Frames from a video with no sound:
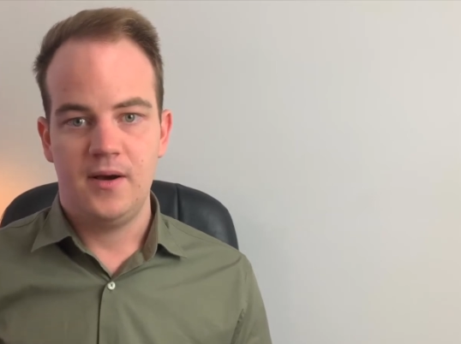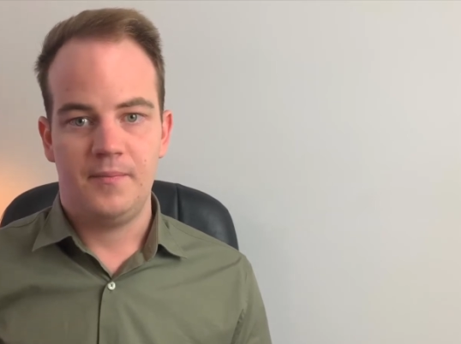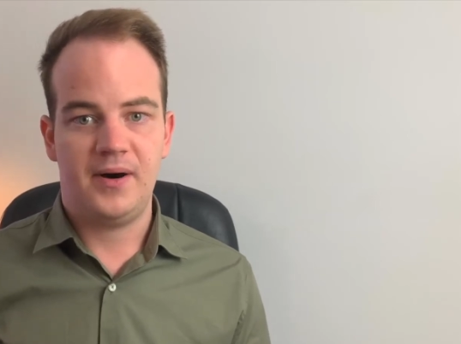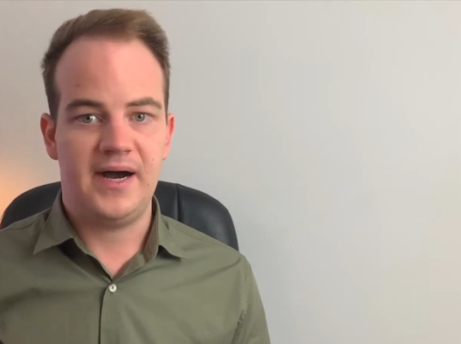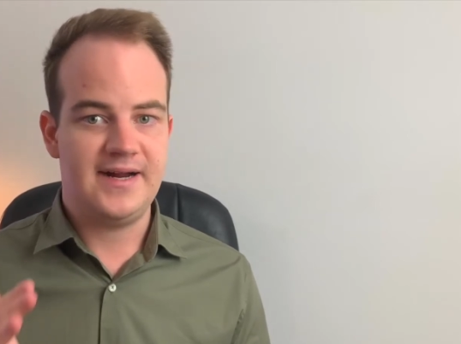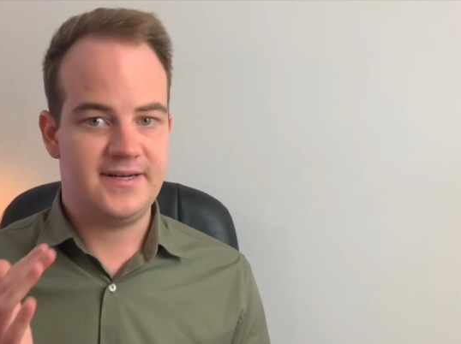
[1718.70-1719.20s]

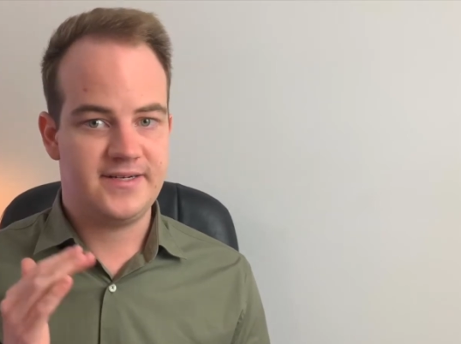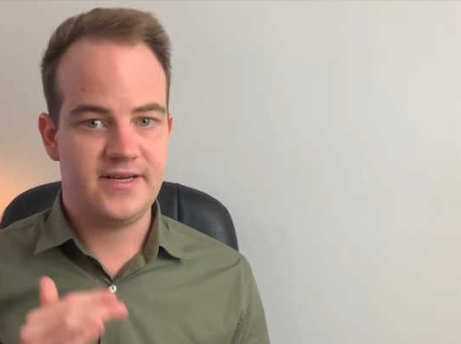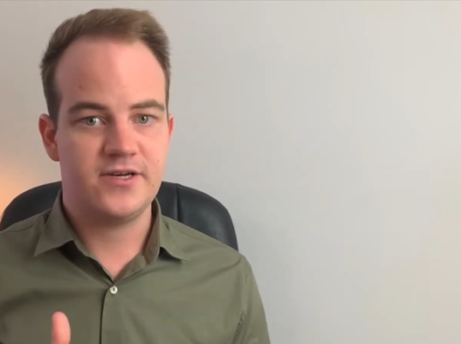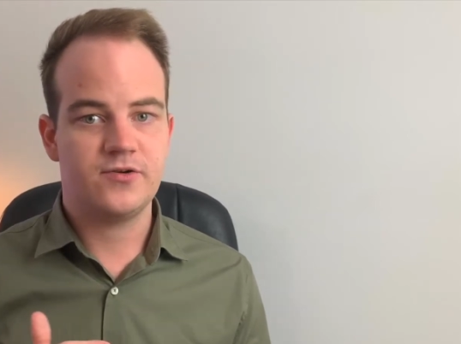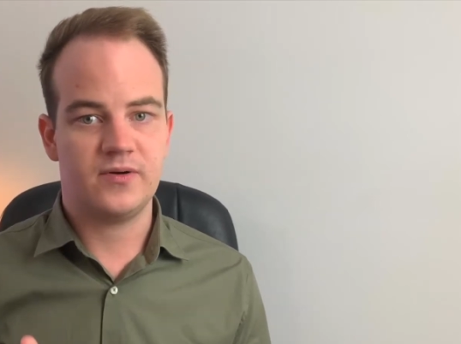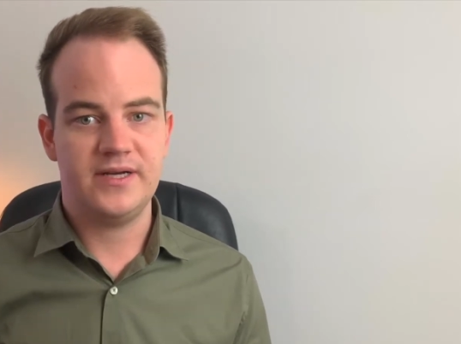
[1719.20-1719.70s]
by
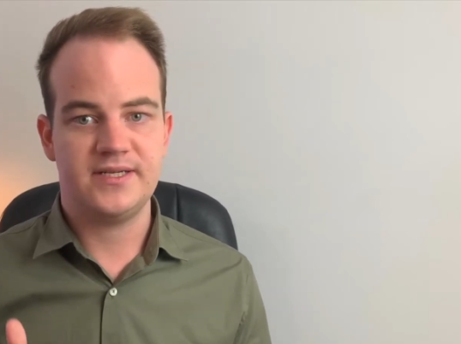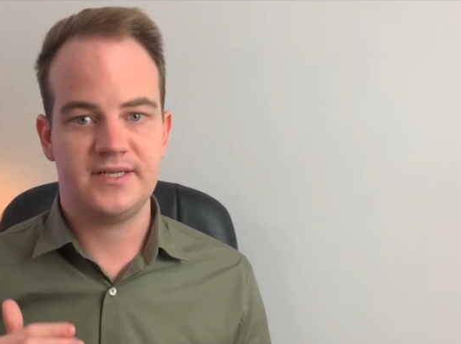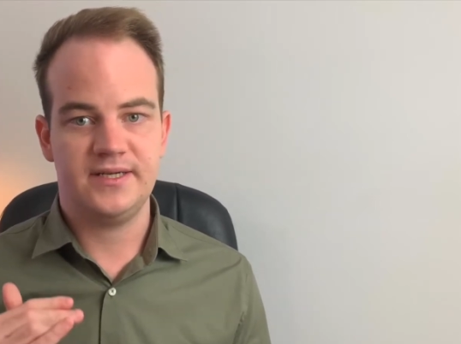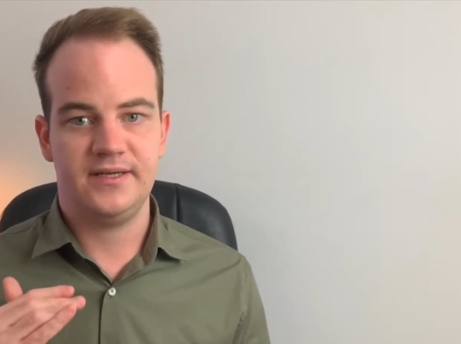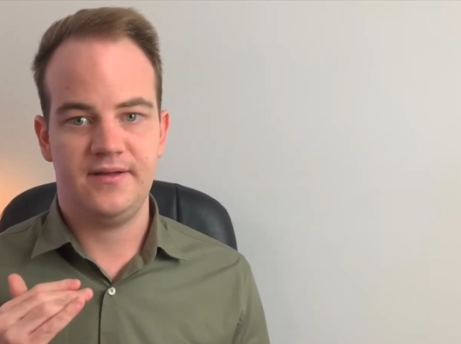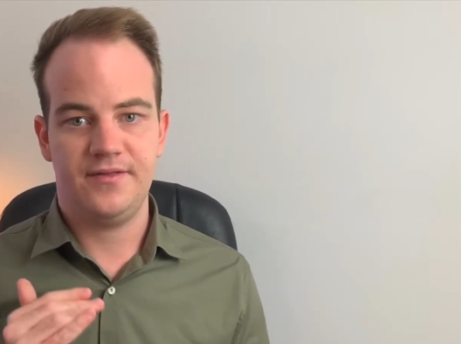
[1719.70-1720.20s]

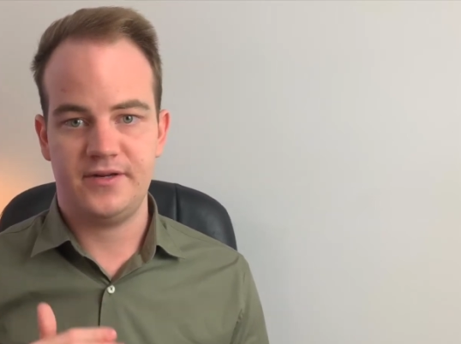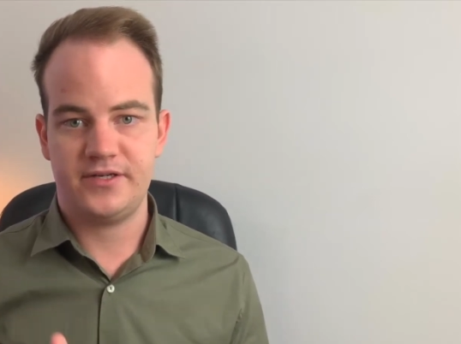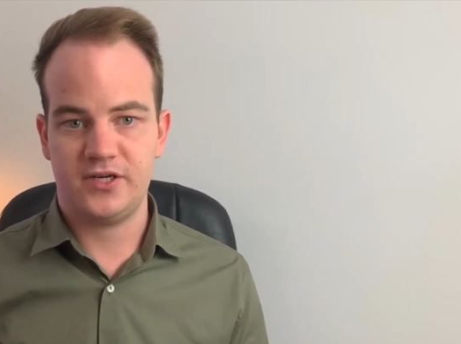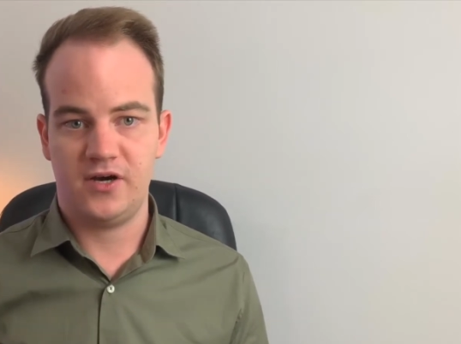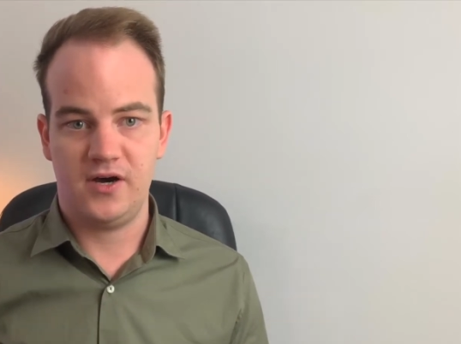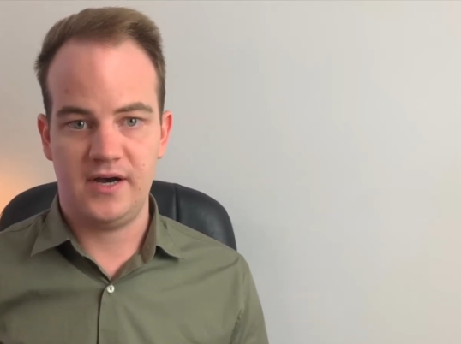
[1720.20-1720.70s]
decreasing the
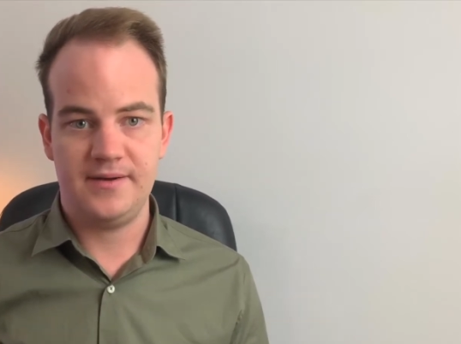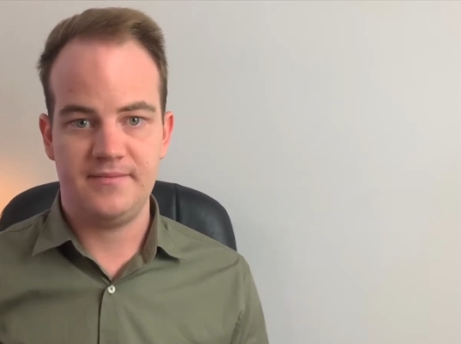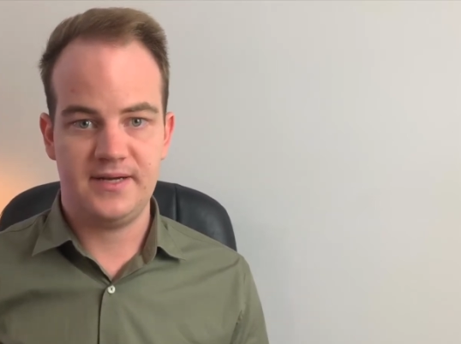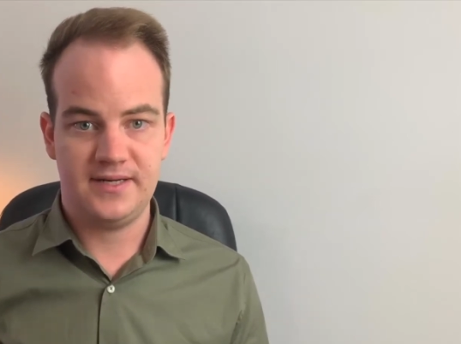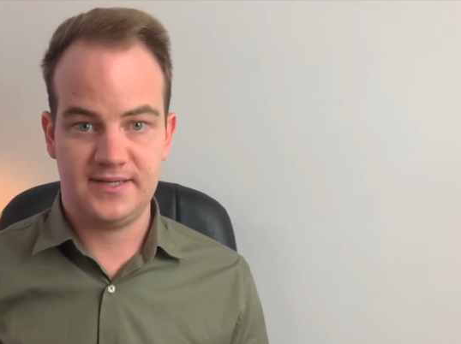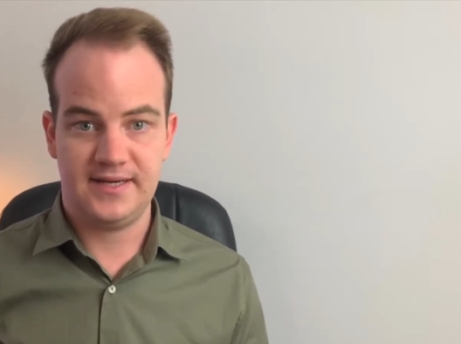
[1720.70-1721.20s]
time
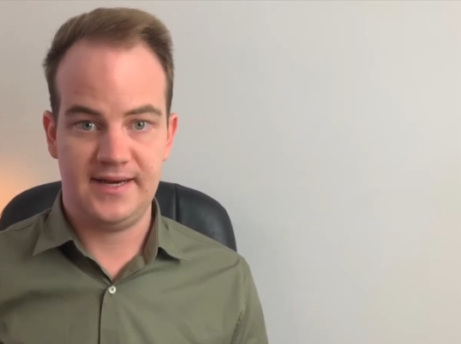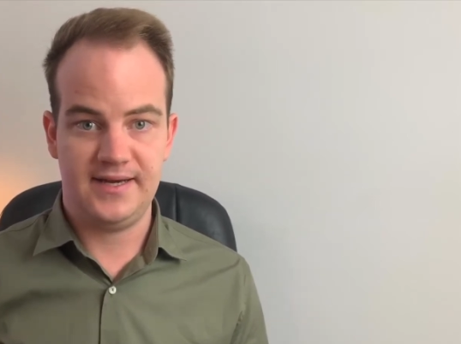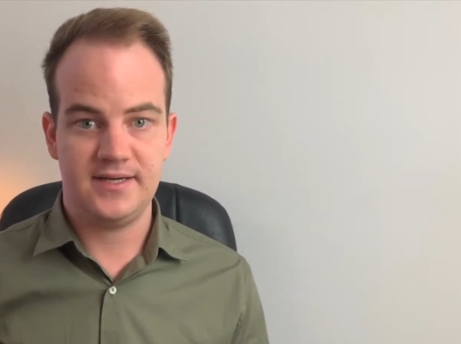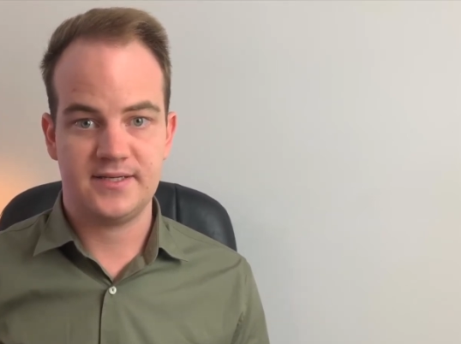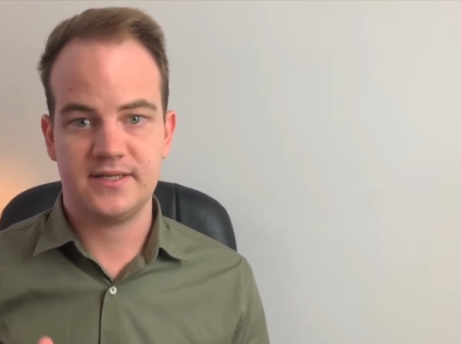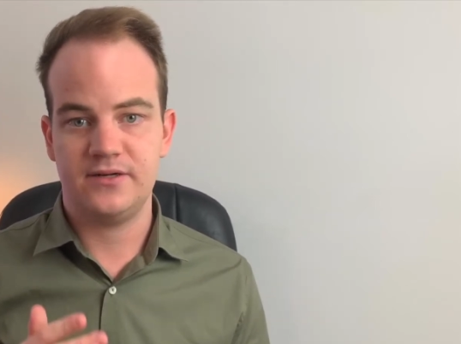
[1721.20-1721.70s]
it takes and